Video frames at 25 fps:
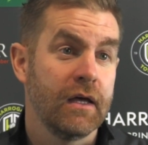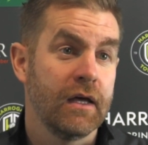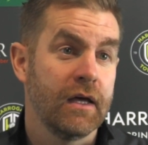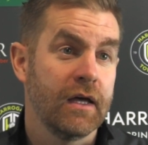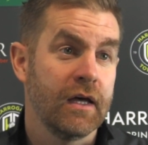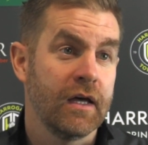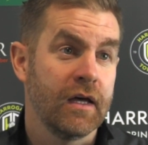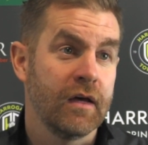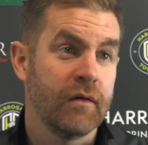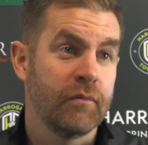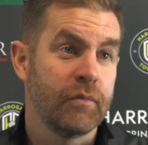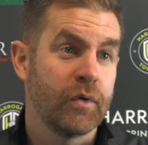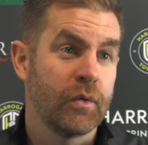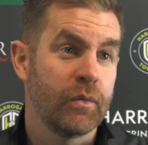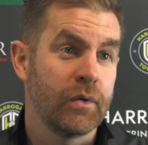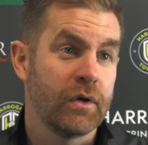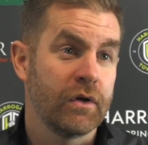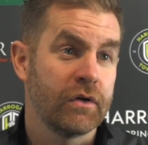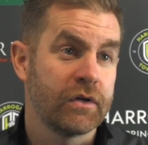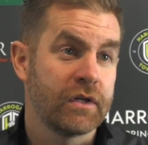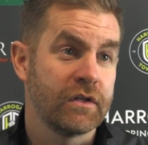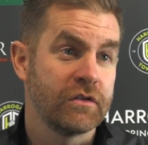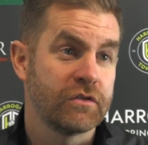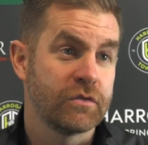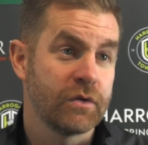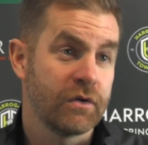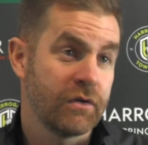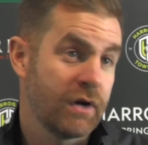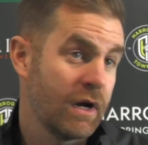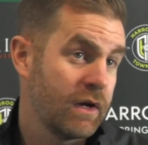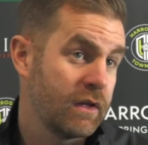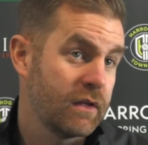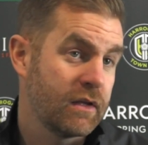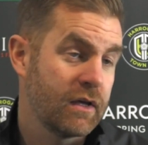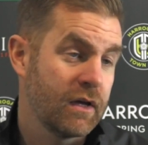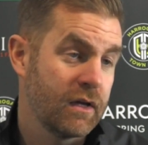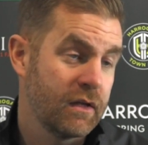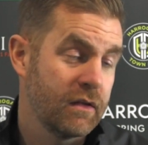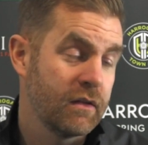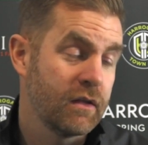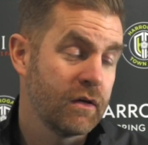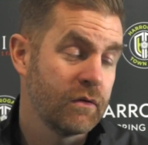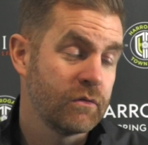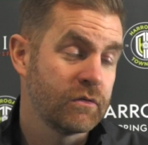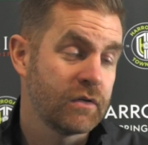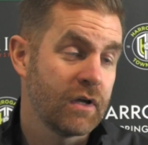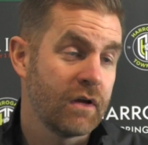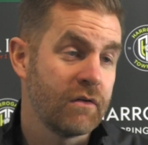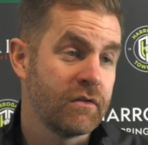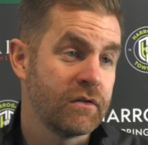But we're looking to eradicate
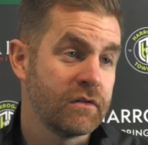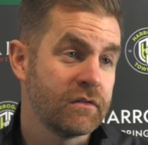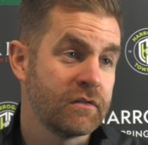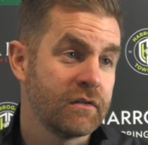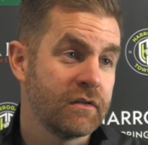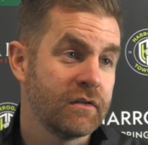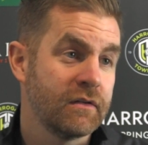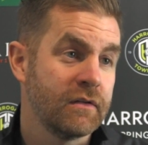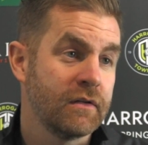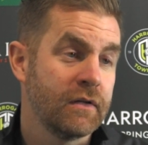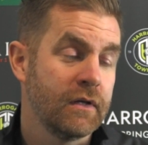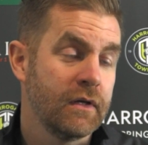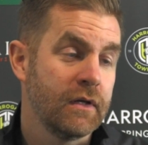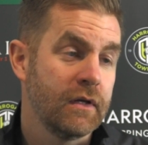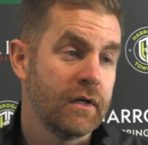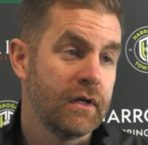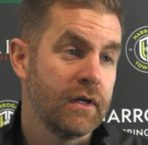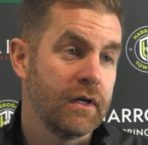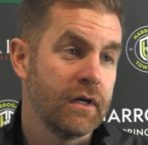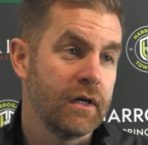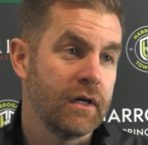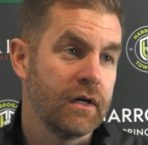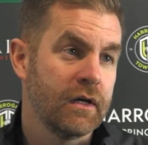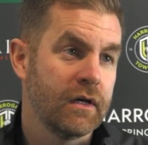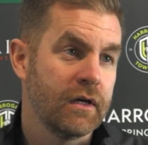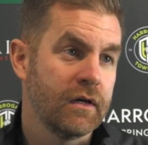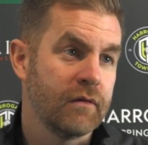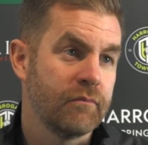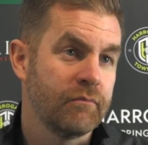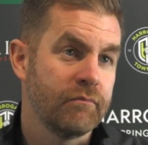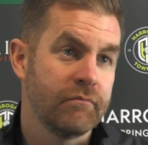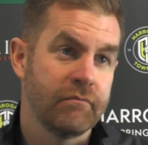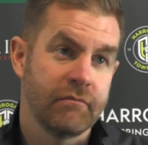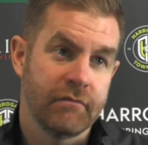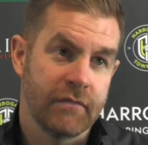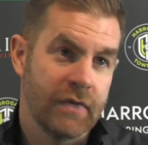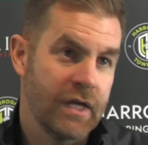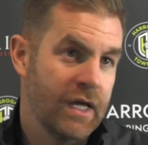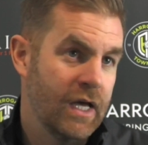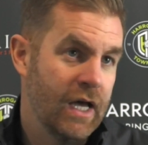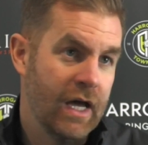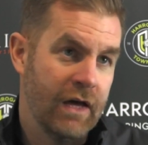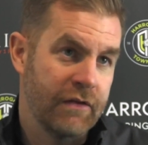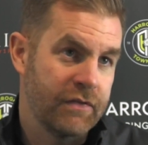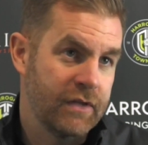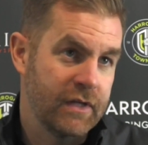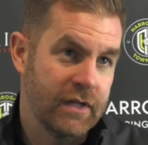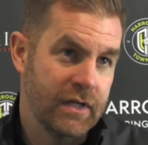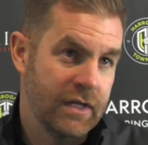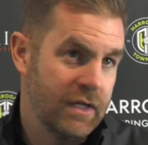those errors, and I
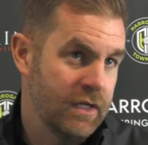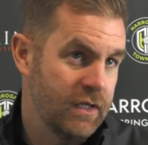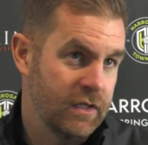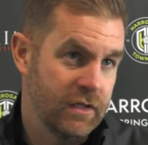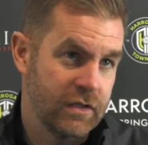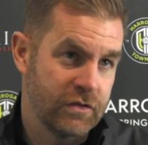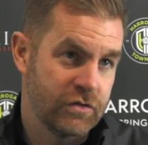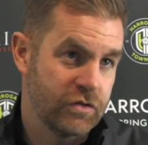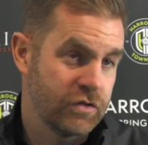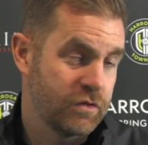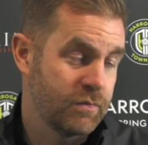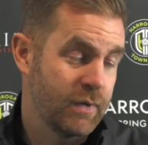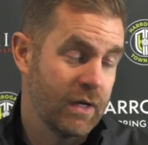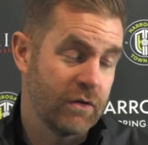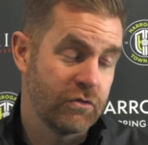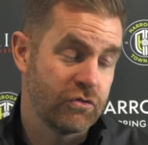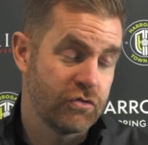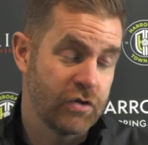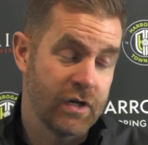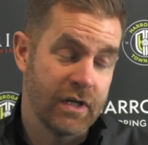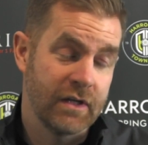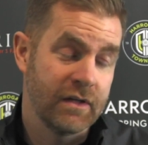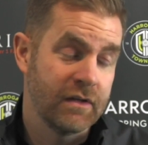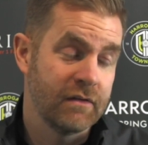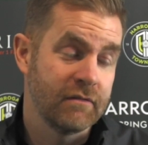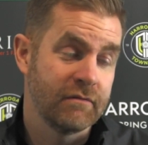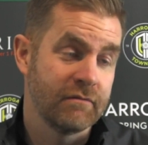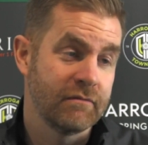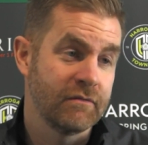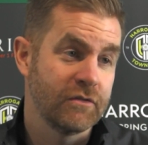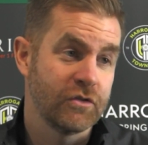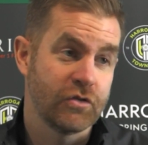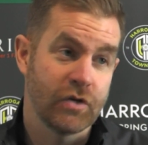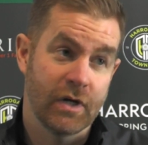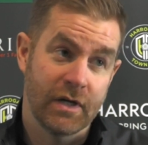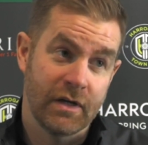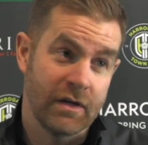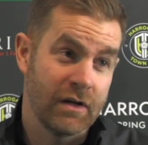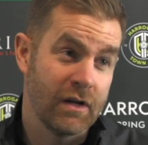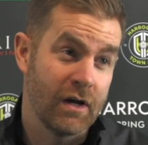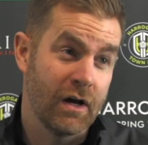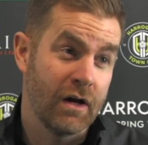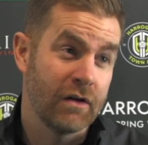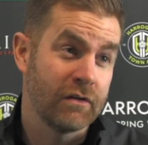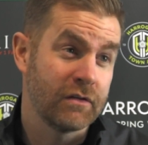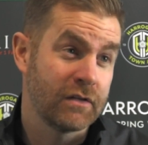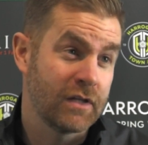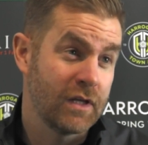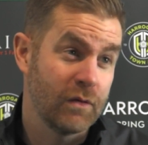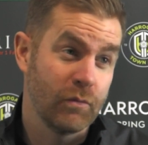think it's just about training
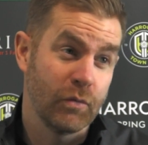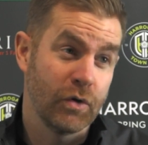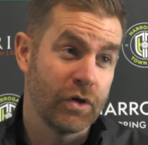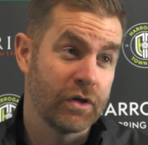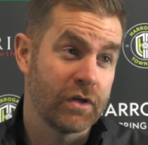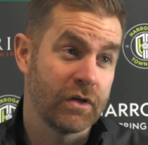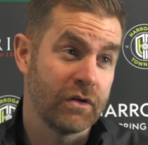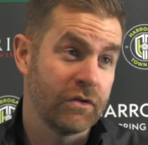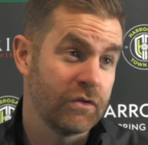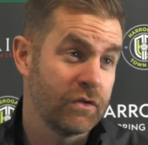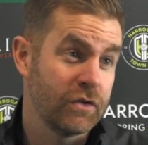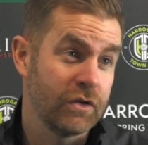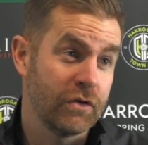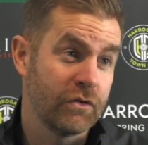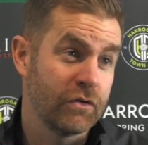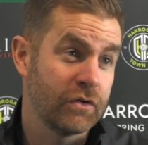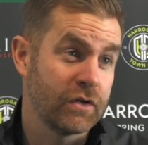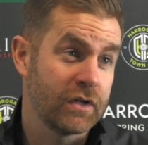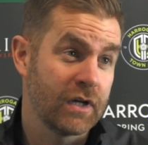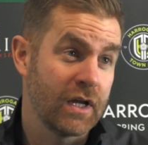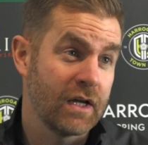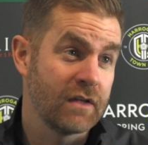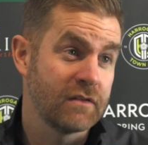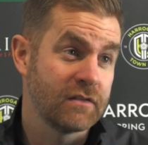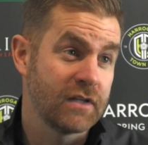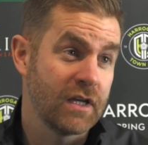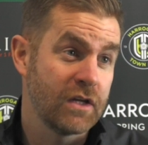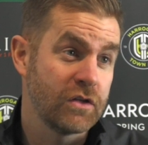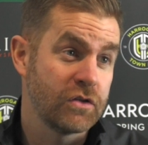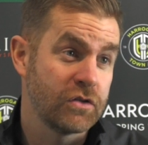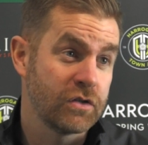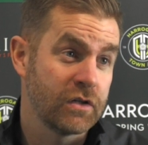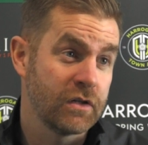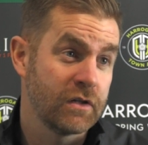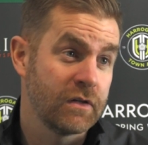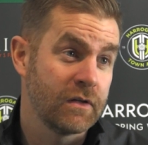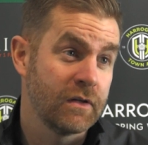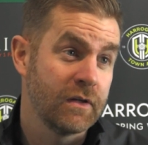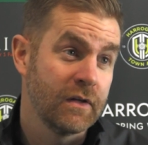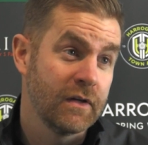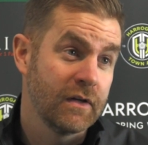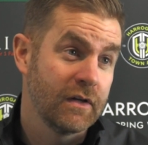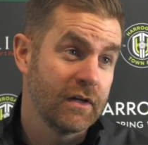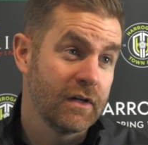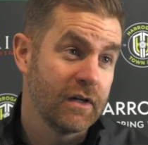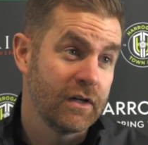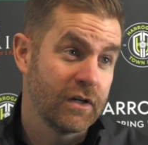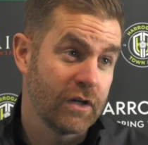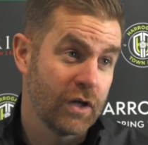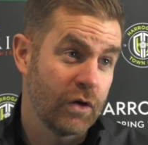hard, keep working at the organisation,
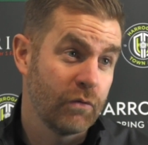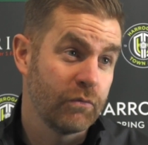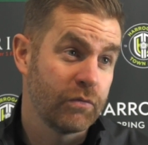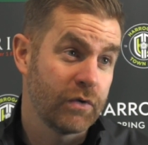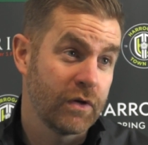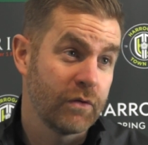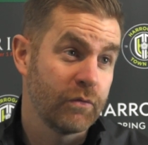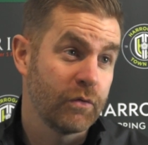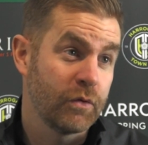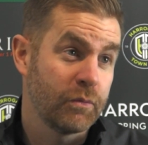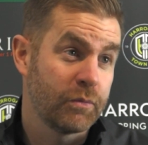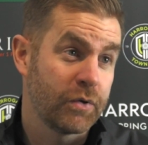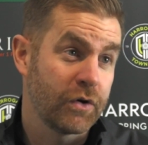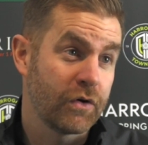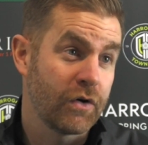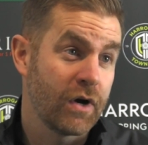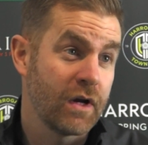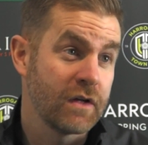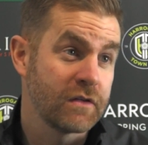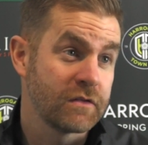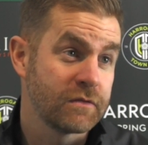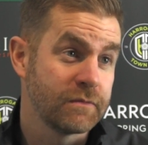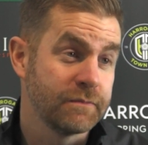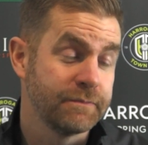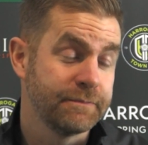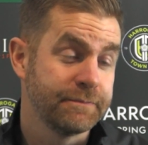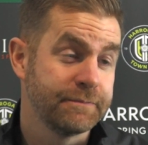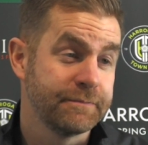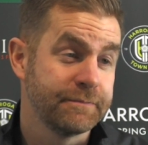and hopefully we'll progress.